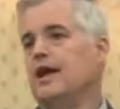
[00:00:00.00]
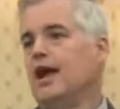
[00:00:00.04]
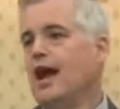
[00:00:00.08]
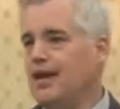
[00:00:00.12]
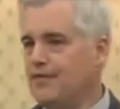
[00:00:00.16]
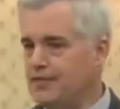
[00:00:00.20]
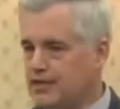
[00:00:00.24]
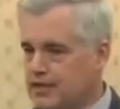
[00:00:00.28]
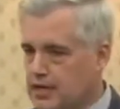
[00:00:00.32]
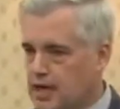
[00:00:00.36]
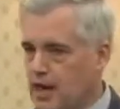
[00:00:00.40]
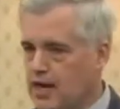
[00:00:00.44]

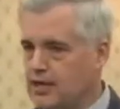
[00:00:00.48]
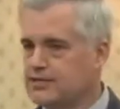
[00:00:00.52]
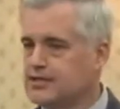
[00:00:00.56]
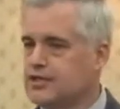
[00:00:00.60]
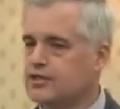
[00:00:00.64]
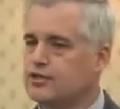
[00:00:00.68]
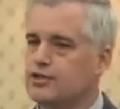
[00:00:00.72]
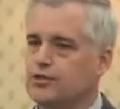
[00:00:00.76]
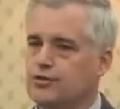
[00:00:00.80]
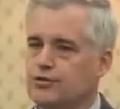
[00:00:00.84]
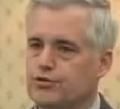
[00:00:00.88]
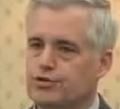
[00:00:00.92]
and the
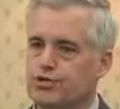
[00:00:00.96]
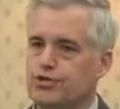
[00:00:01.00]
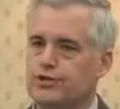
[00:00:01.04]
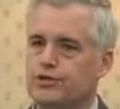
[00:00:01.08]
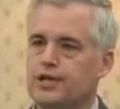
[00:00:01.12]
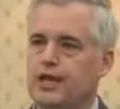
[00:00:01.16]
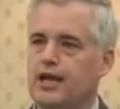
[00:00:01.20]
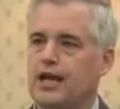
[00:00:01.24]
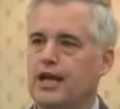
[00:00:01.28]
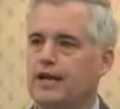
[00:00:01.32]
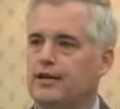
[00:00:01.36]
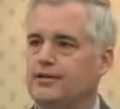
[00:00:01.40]
Constitution,
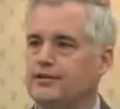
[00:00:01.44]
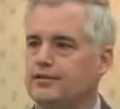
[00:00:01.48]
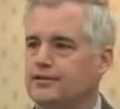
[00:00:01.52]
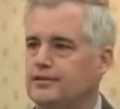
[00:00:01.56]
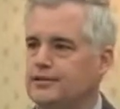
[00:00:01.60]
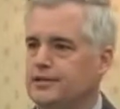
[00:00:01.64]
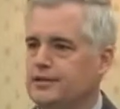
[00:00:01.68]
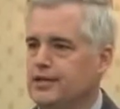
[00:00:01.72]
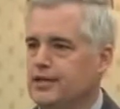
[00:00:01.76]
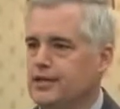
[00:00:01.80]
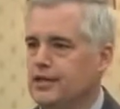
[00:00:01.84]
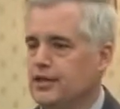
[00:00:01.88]

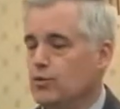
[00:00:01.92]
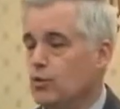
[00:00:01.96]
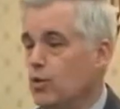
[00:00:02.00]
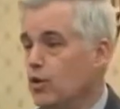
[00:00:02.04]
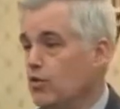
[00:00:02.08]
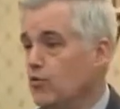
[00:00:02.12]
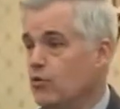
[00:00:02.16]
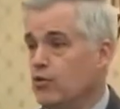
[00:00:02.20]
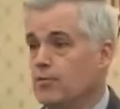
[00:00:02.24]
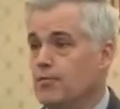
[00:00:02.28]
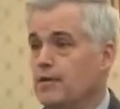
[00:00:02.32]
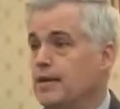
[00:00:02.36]
and
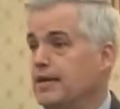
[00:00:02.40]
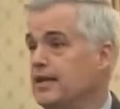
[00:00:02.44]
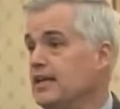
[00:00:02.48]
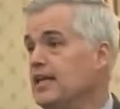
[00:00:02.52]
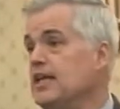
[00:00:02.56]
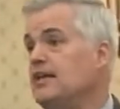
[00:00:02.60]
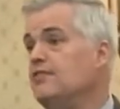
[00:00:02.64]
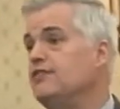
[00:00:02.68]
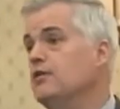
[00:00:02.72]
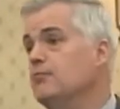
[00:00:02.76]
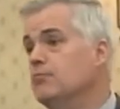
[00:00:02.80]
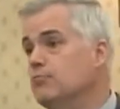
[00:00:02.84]
what would have been
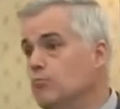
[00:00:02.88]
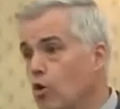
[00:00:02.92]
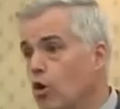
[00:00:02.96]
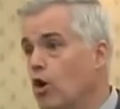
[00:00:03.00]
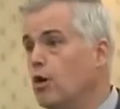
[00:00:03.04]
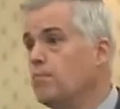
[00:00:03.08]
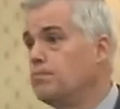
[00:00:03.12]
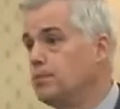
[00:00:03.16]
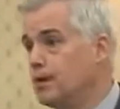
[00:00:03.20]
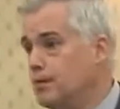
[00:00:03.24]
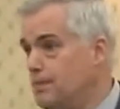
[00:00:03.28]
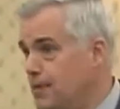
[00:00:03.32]
even
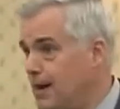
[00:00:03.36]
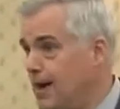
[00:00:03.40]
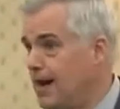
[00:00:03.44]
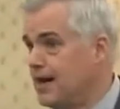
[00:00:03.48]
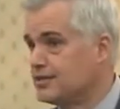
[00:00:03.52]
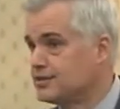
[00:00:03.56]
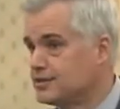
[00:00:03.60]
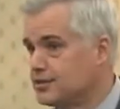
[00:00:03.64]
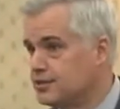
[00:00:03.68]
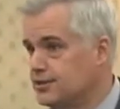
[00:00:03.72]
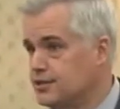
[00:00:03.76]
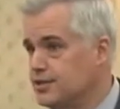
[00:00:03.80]
more
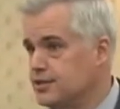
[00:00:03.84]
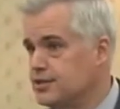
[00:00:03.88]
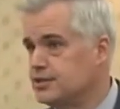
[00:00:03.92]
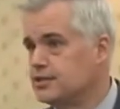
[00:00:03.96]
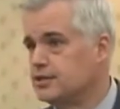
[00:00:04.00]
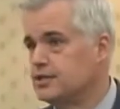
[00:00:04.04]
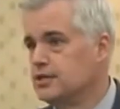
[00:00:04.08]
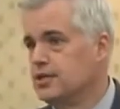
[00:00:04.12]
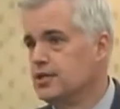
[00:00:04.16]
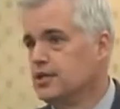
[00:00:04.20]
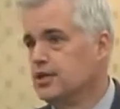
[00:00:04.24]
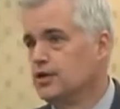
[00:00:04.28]
preposterous,